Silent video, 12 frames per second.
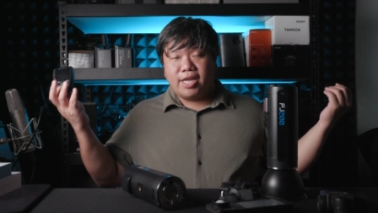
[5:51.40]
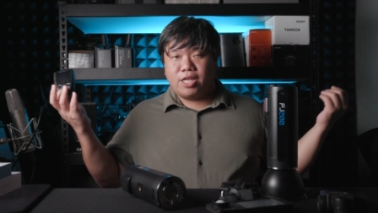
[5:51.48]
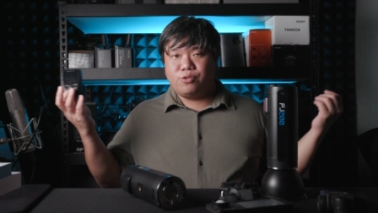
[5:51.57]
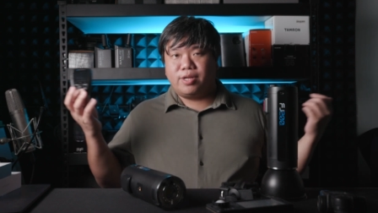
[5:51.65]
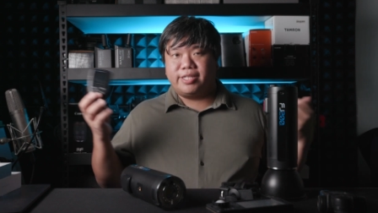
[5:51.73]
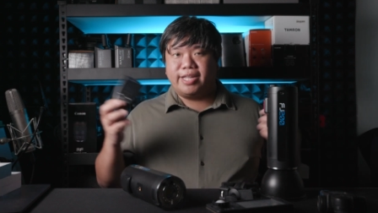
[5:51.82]

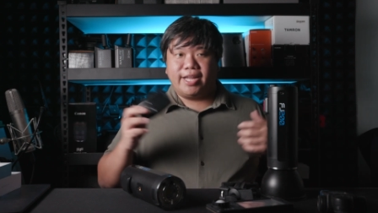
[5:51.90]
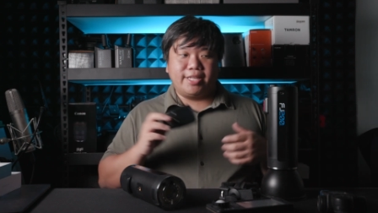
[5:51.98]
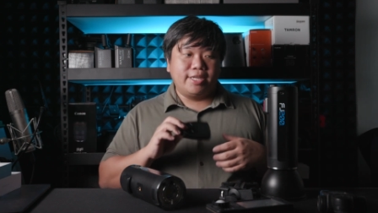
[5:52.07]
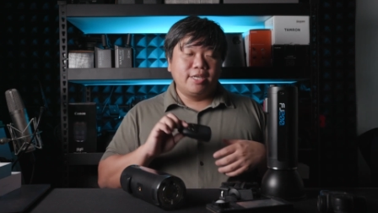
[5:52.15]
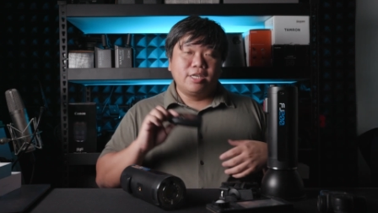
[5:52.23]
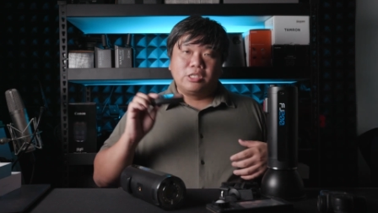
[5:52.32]
and you are
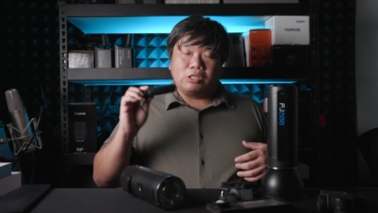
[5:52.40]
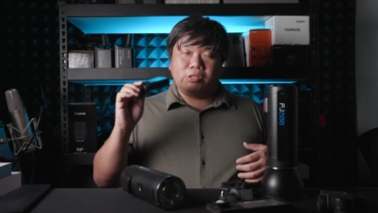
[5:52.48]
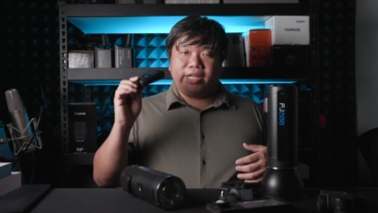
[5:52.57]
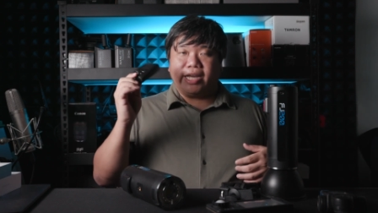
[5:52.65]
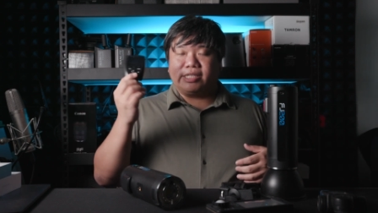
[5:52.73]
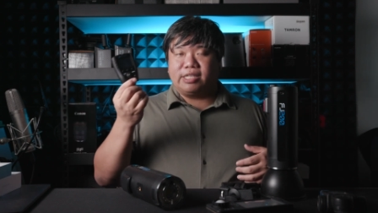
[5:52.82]
done.
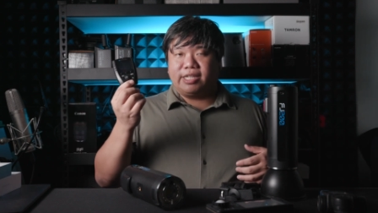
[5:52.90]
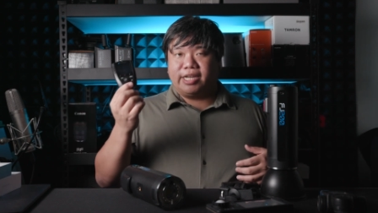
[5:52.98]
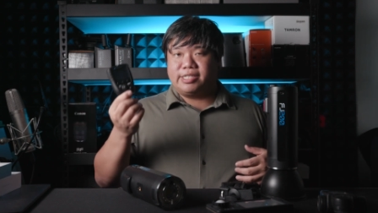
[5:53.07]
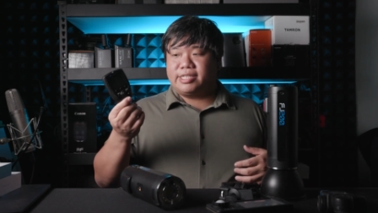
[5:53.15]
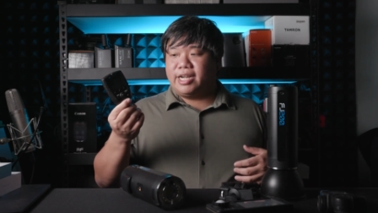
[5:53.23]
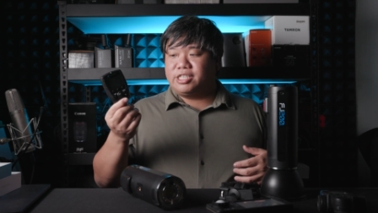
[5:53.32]
So that is a
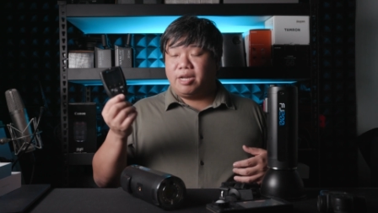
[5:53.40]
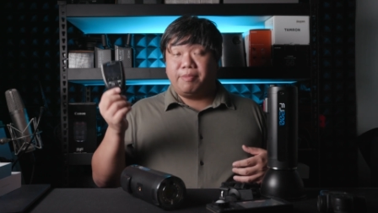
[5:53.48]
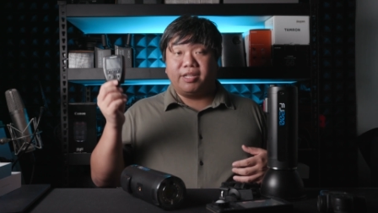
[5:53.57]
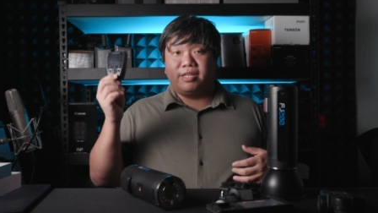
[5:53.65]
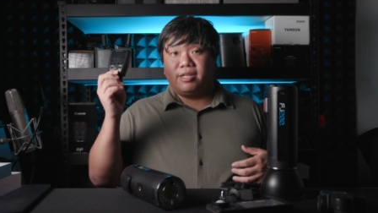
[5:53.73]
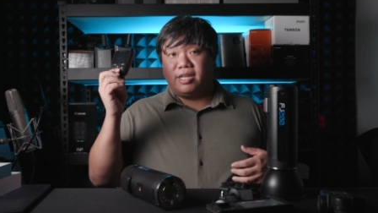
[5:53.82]
nice touch. I
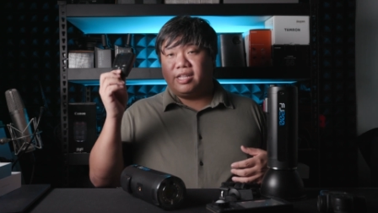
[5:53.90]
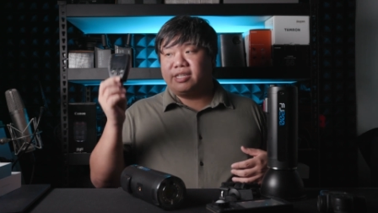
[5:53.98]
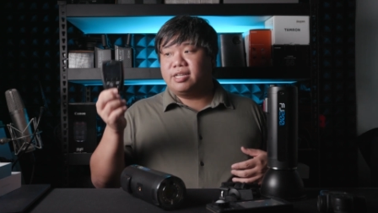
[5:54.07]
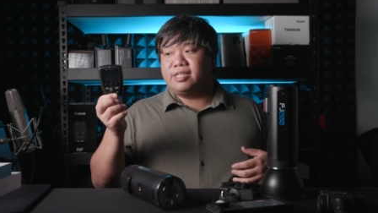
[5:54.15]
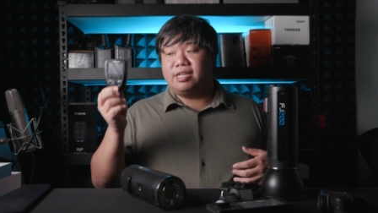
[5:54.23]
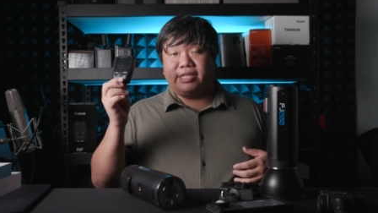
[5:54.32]
mean,
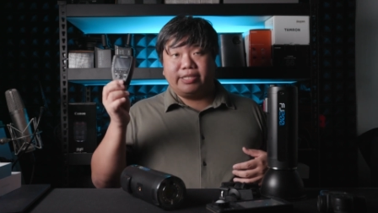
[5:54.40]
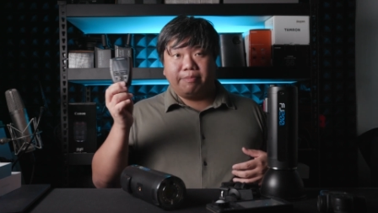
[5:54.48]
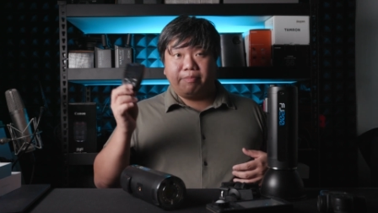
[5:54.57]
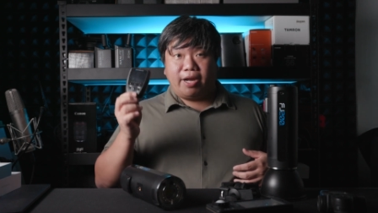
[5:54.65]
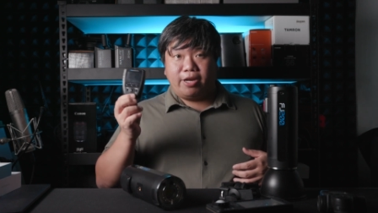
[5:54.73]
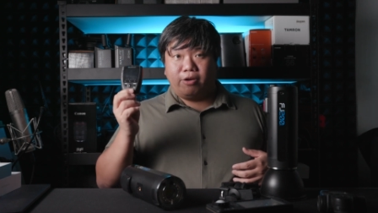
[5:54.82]
internal
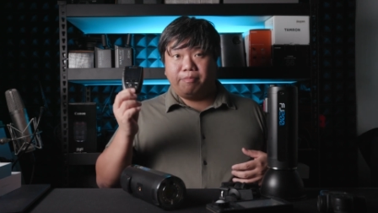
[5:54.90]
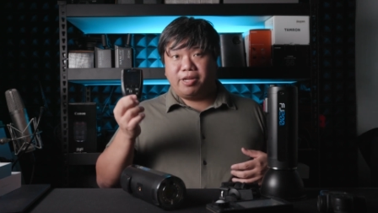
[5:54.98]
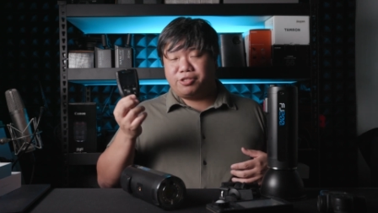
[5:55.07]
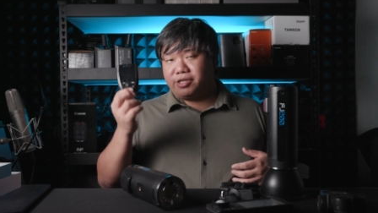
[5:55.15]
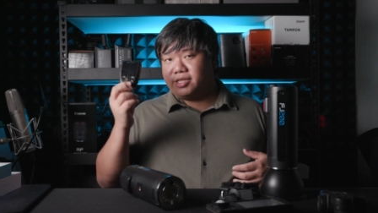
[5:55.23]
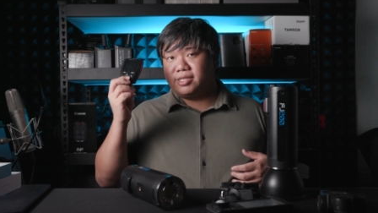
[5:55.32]
lithium-ion
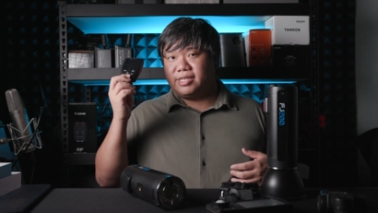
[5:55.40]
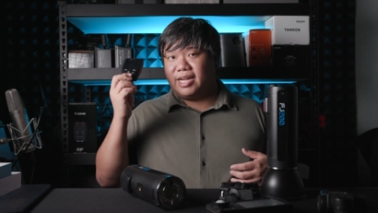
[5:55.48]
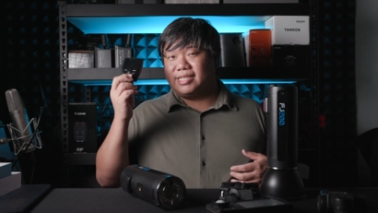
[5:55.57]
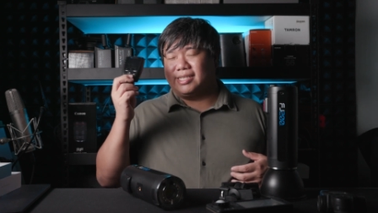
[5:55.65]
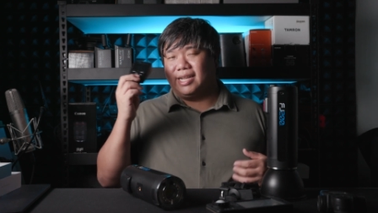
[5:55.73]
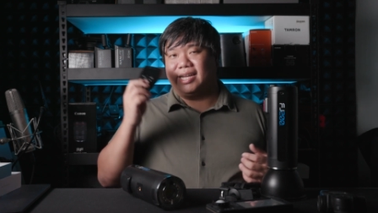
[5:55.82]
batteries
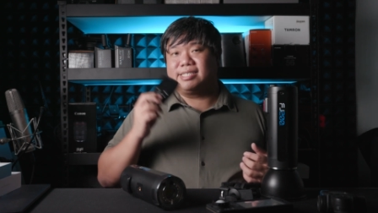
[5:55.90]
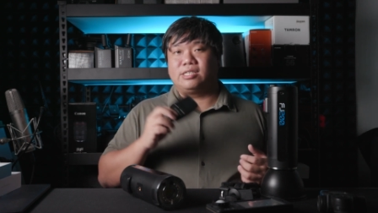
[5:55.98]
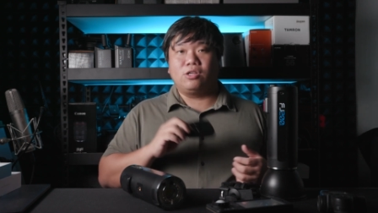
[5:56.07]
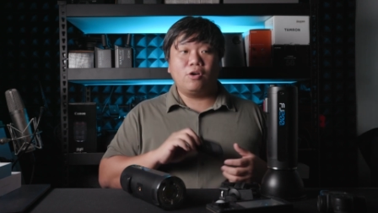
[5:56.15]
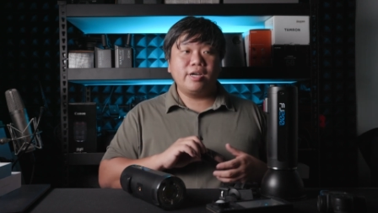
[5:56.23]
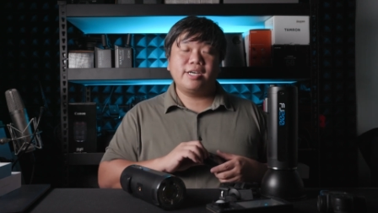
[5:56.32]
does last
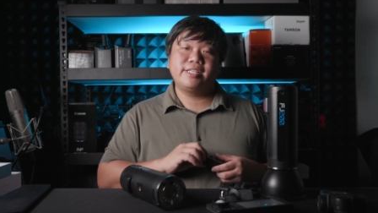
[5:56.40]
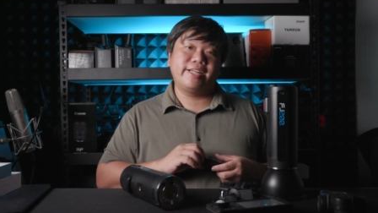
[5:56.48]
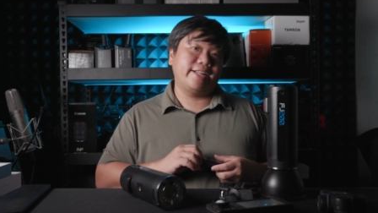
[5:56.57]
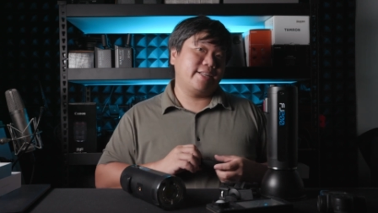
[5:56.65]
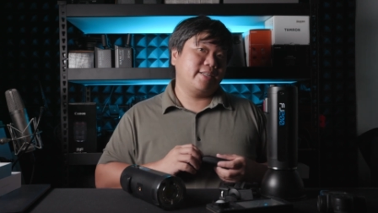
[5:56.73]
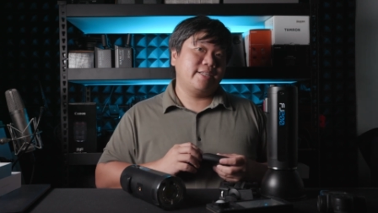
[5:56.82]
longer
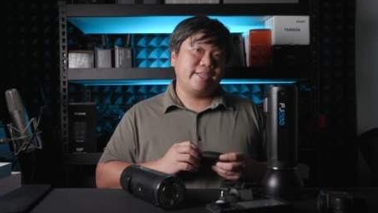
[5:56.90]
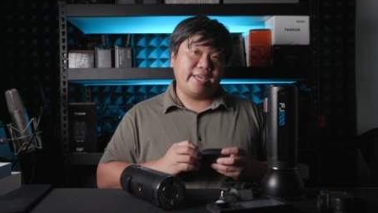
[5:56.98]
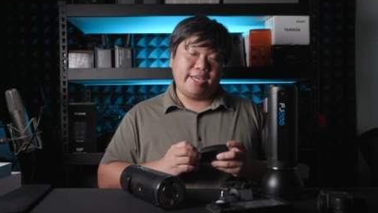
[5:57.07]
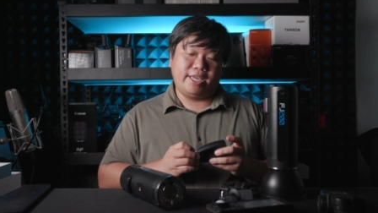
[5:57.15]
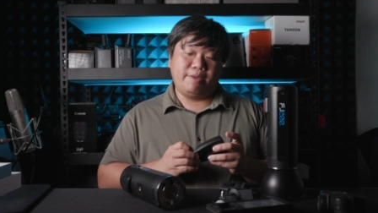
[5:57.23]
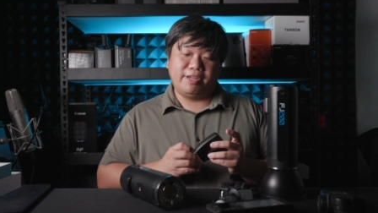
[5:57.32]
than
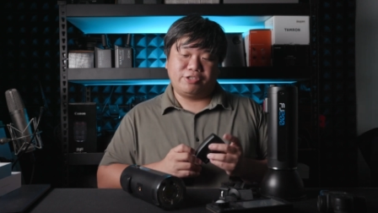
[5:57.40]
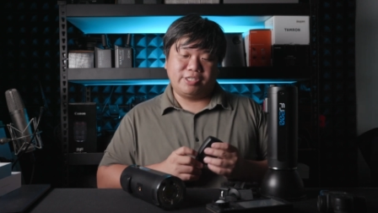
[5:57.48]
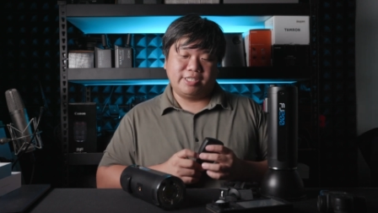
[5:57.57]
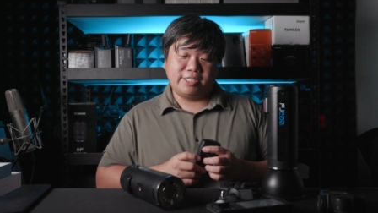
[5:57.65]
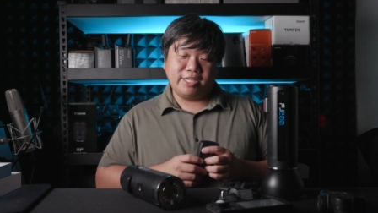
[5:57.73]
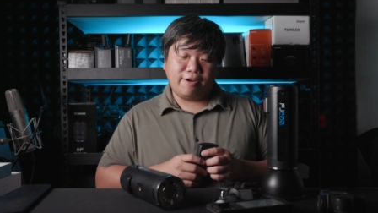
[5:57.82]
double A
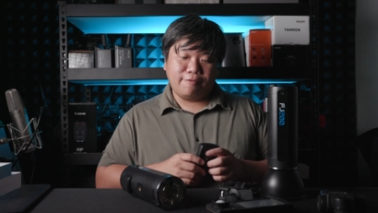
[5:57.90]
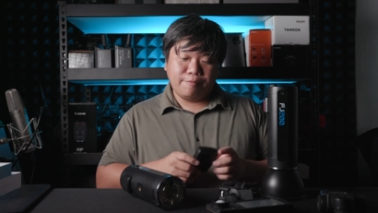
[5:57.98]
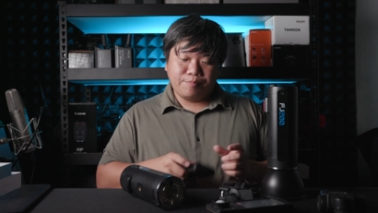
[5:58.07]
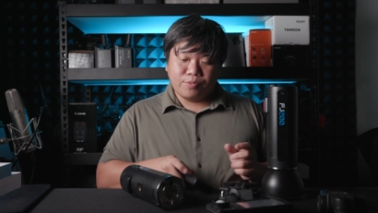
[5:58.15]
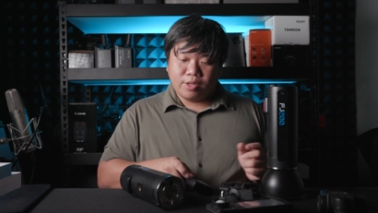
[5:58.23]
batteries itself.